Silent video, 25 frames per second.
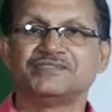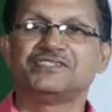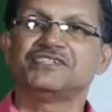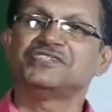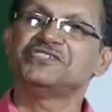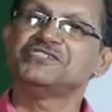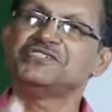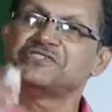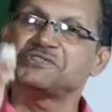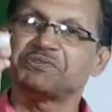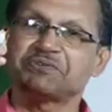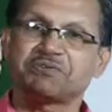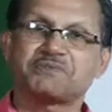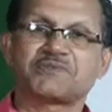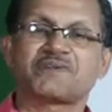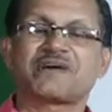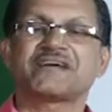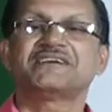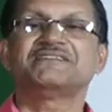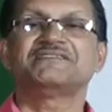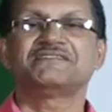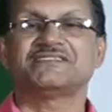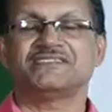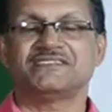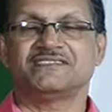Did you
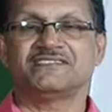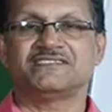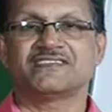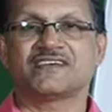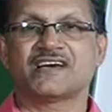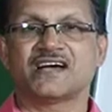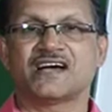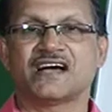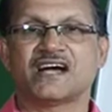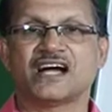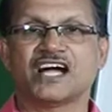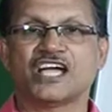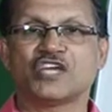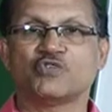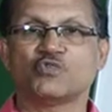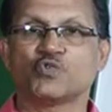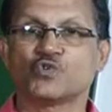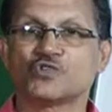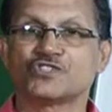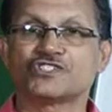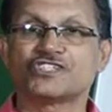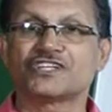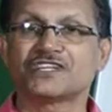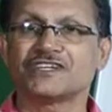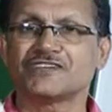write it? I
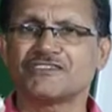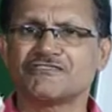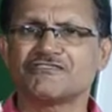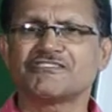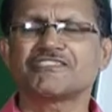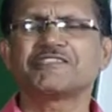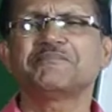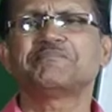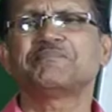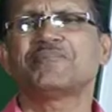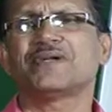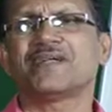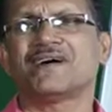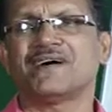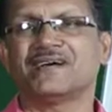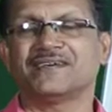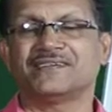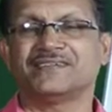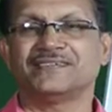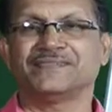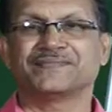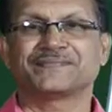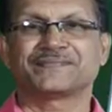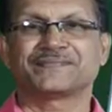want a reply.